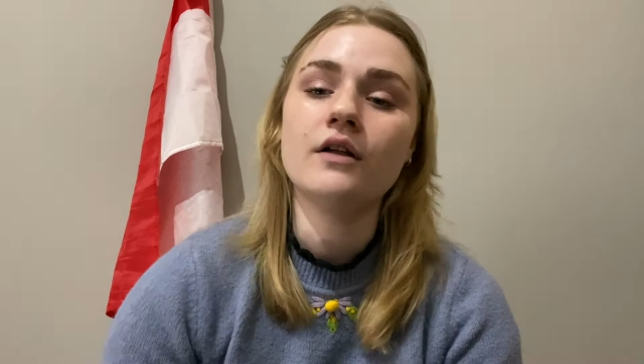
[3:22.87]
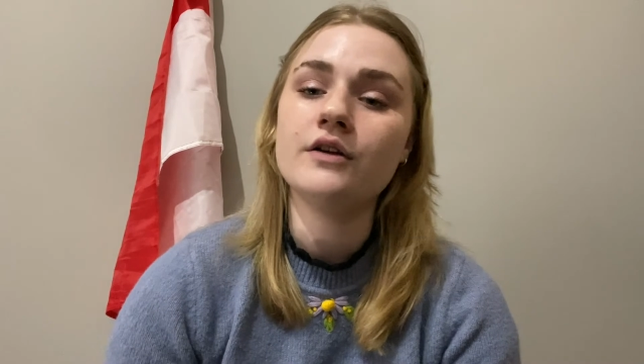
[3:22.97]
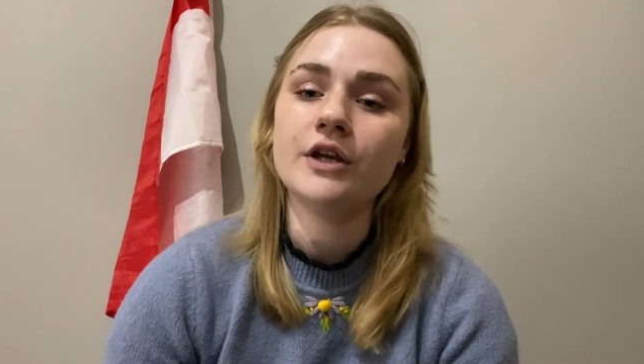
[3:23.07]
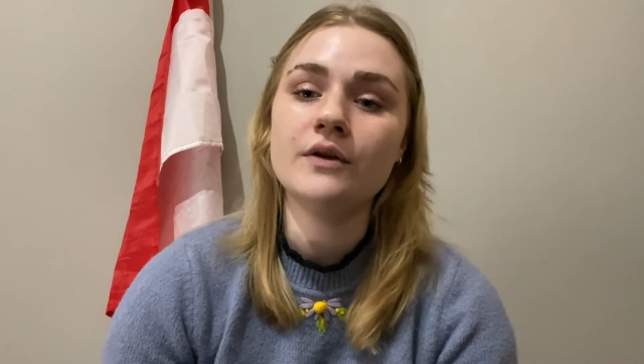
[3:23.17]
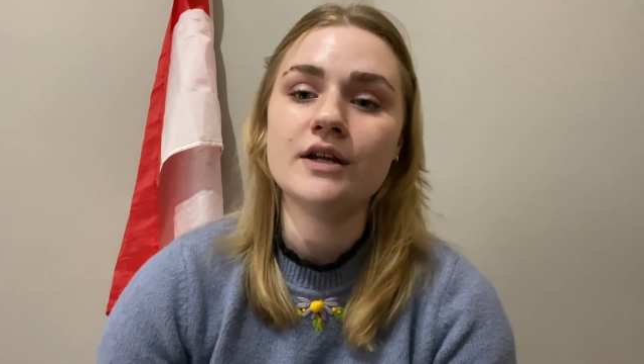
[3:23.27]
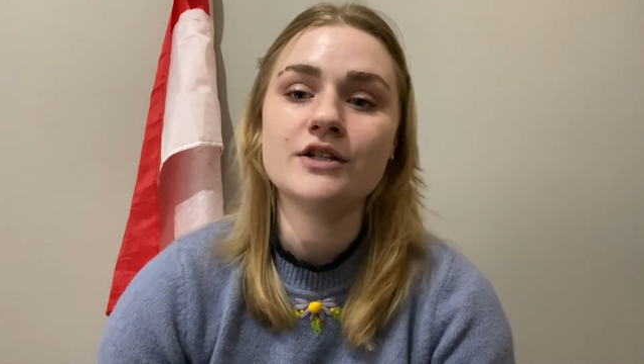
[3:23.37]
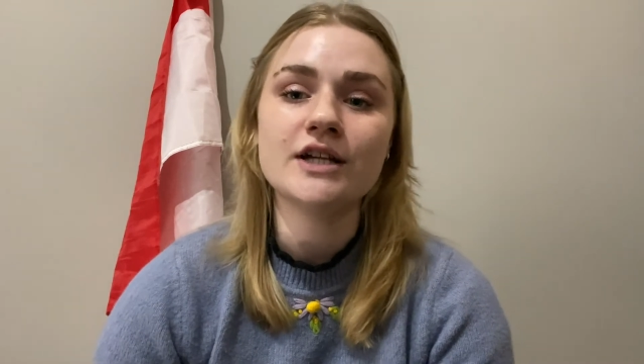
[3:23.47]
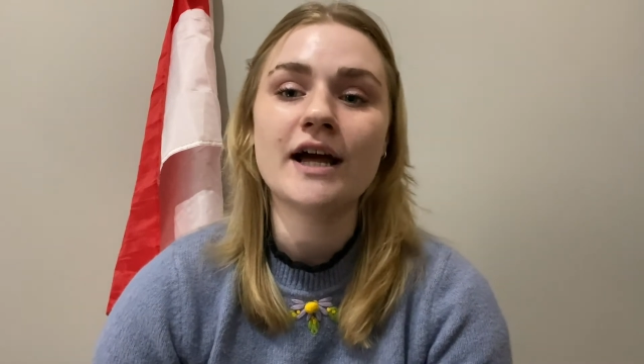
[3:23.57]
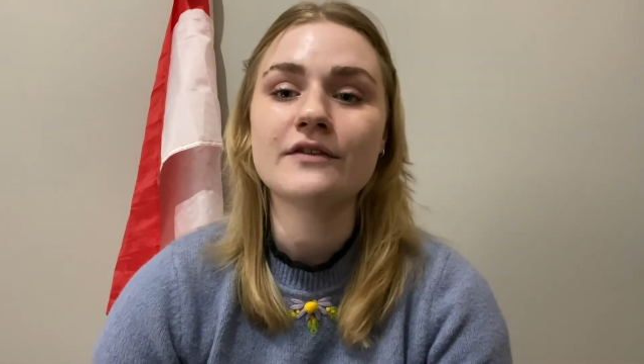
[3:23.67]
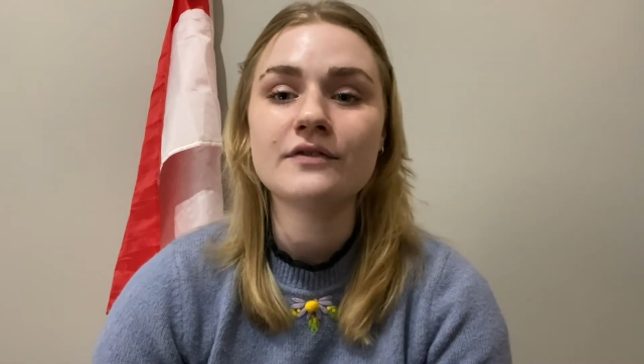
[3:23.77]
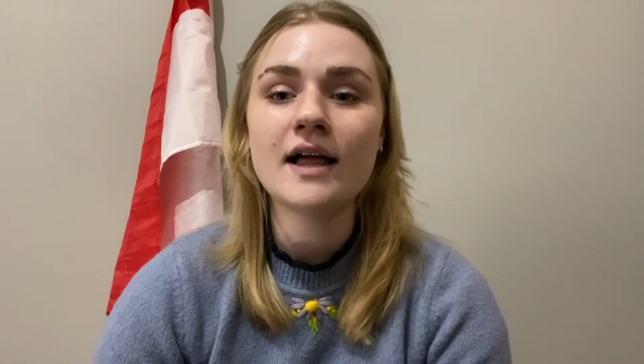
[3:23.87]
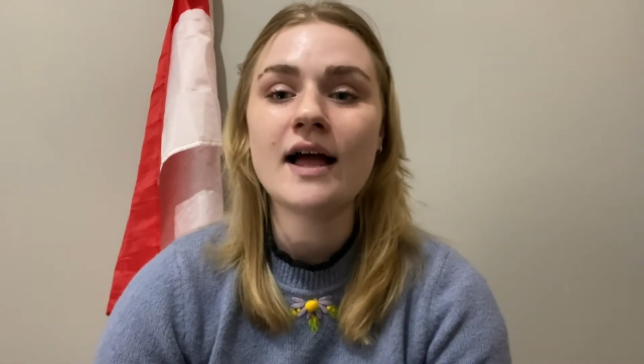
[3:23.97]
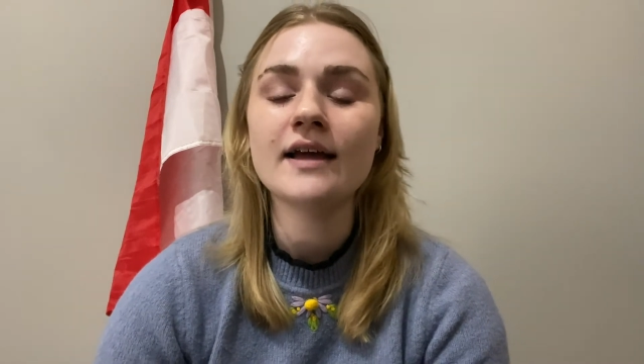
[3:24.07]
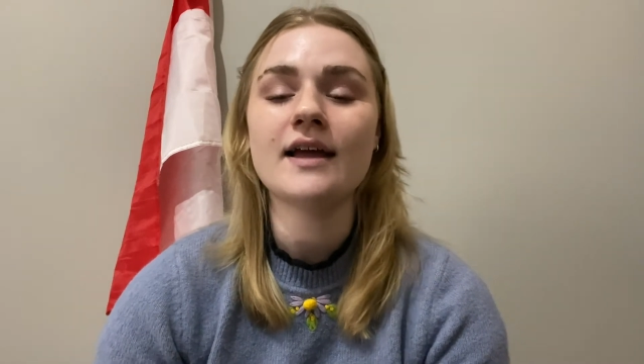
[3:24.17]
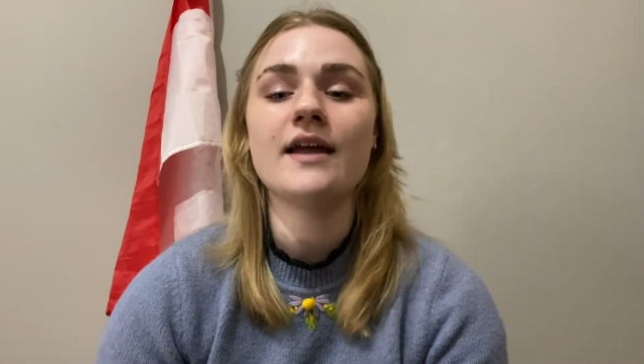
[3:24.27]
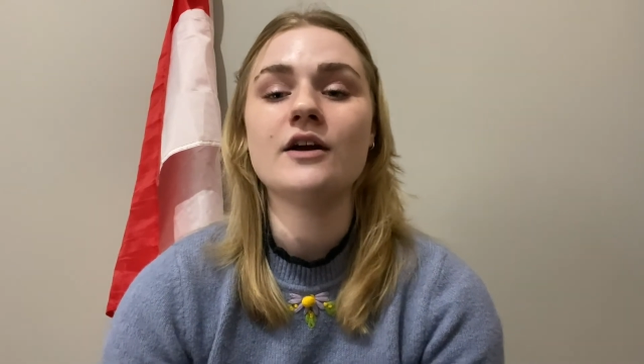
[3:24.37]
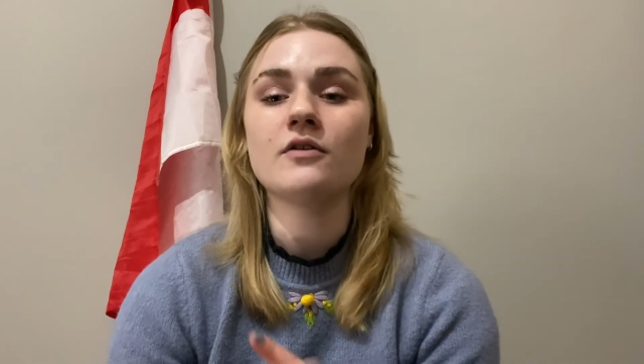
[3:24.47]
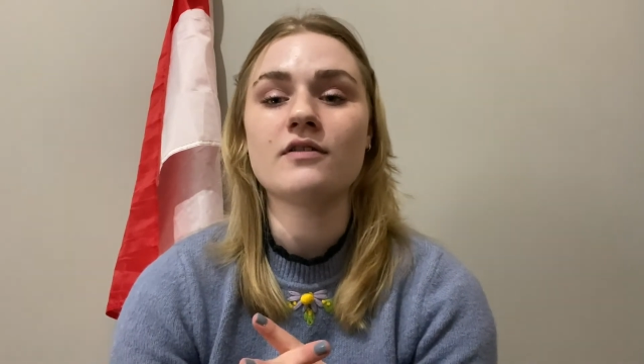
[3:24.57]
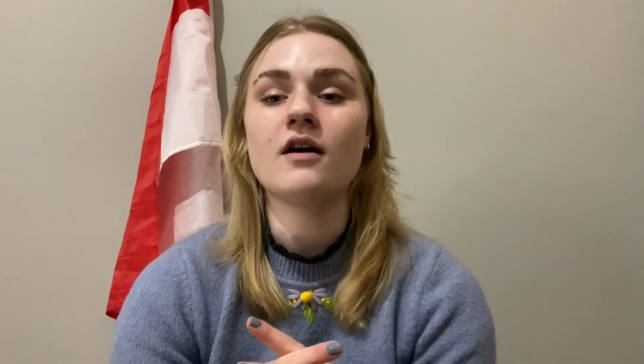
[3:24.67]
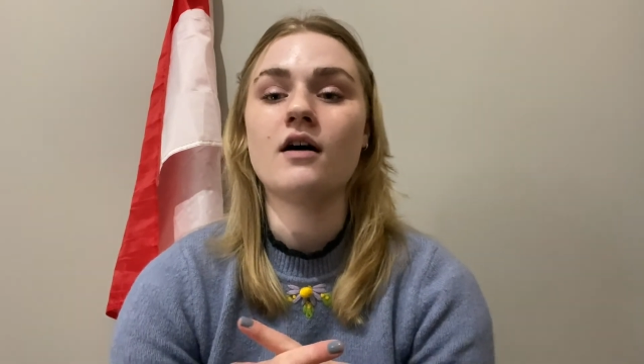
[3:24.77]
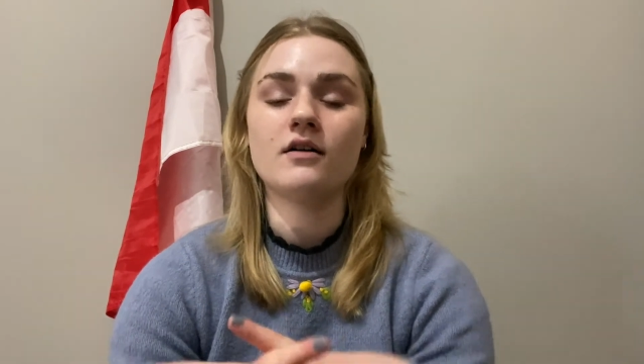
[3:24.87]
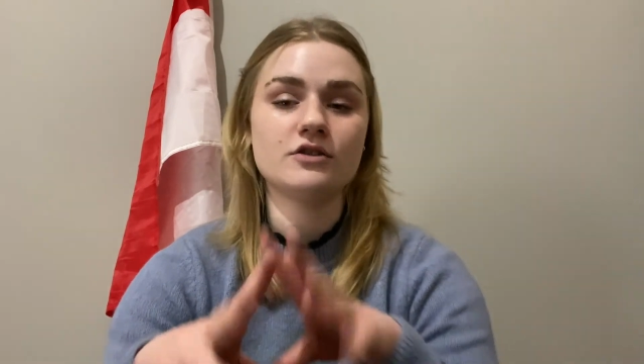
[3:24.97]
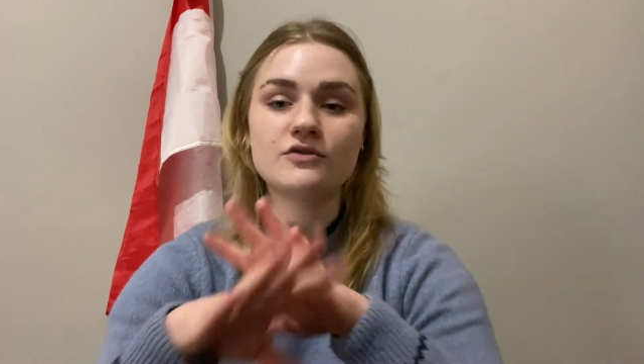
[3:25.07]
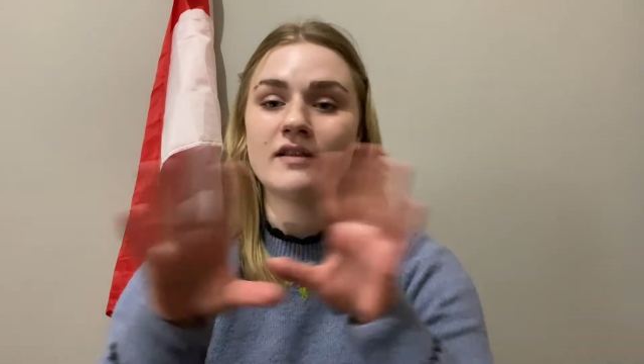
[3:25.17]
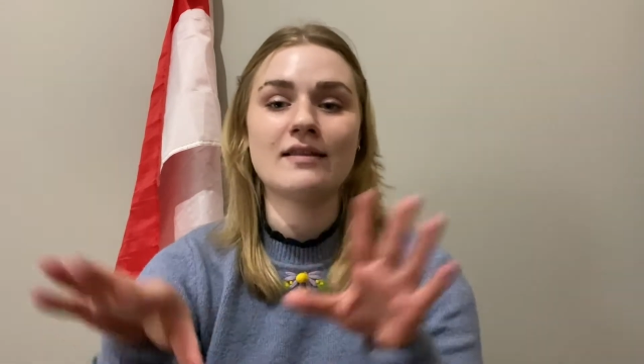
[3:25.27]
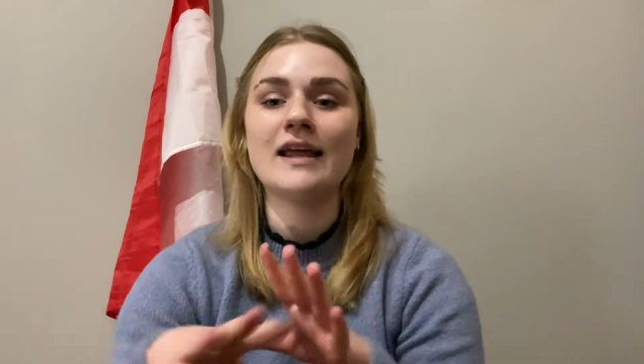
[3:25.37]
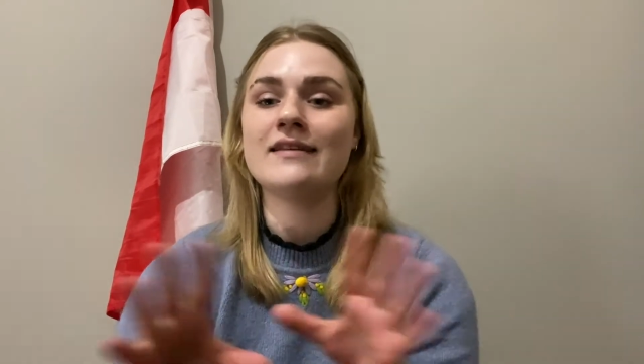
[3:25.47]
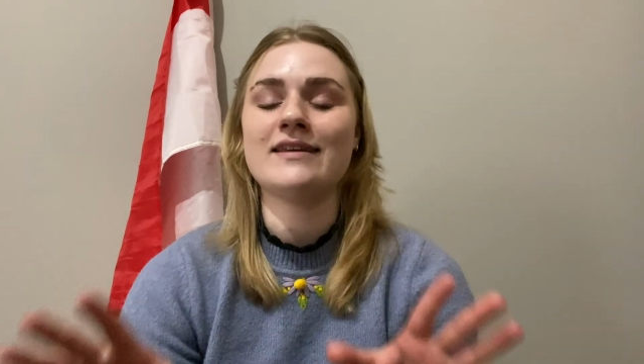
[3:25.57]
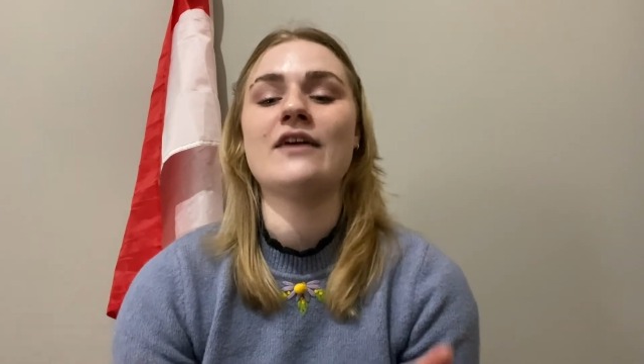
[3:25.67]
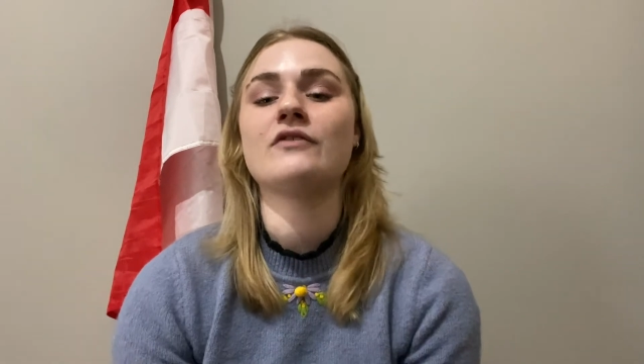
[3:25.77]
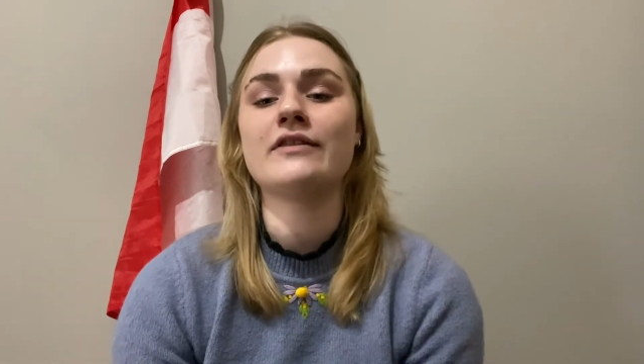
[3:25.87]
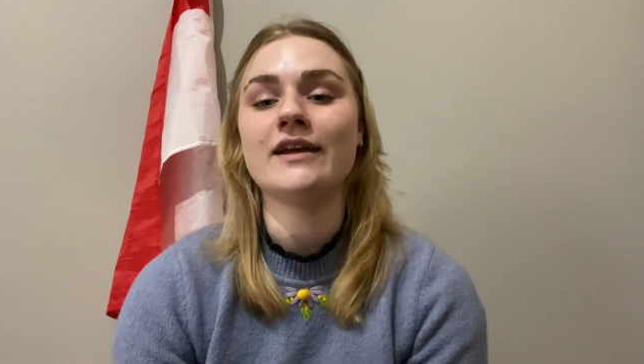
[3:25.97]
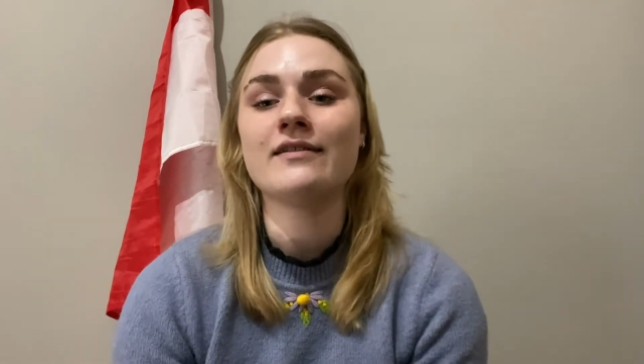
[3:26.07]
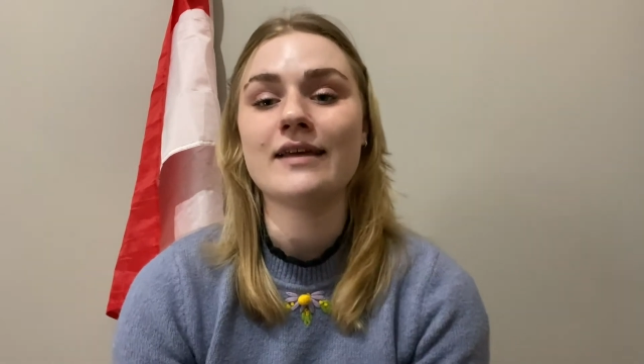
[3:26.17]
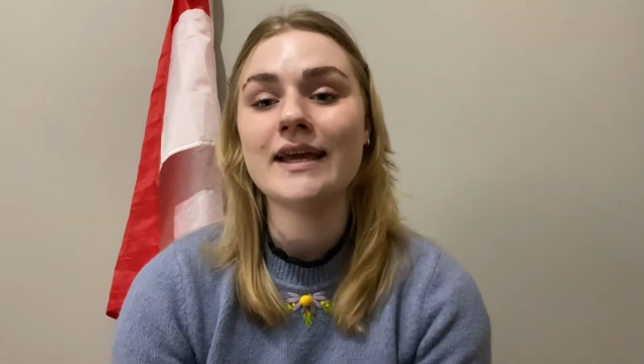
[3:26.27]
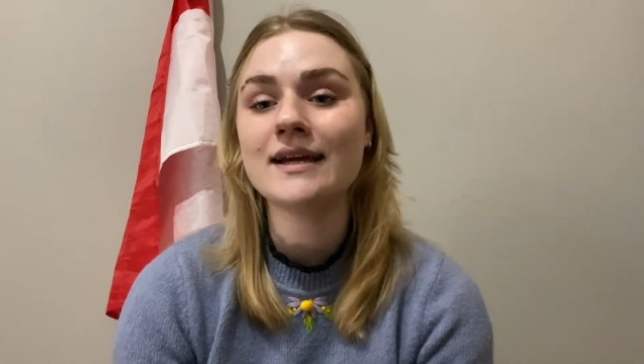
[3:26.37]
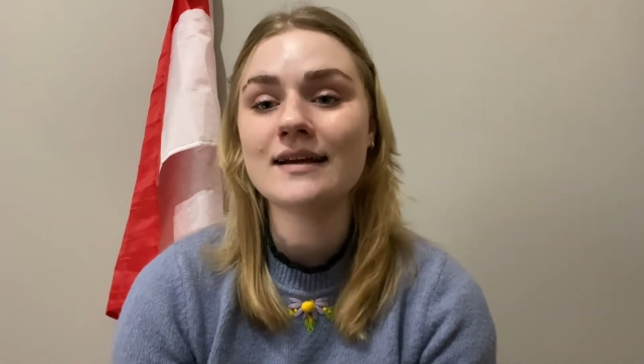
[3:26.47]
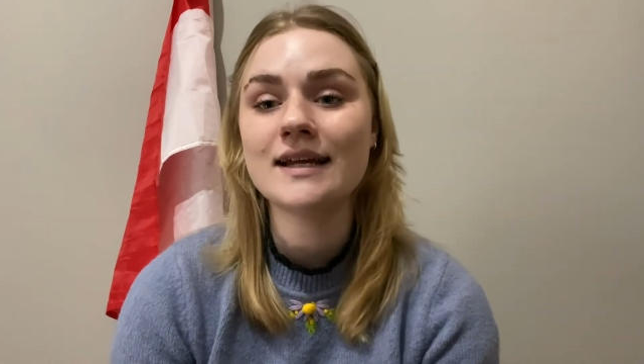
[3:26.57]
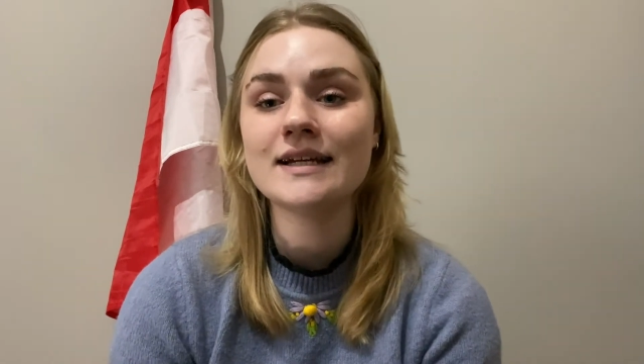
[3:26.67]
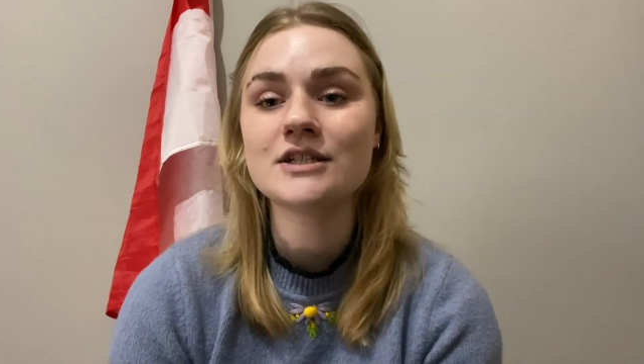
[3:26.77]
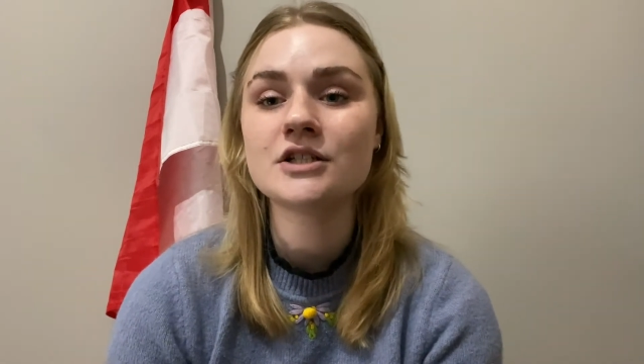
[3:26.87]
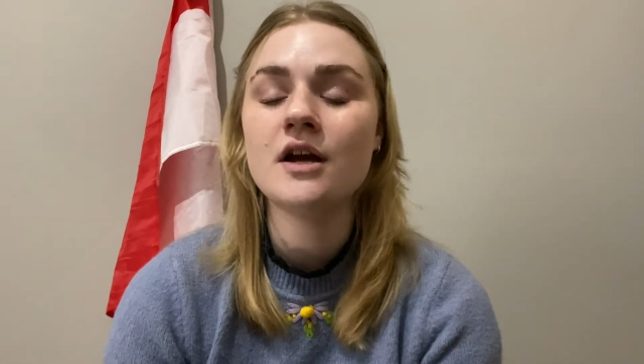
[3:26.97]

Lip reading: Union Jack flag and it'll start translating everything to English.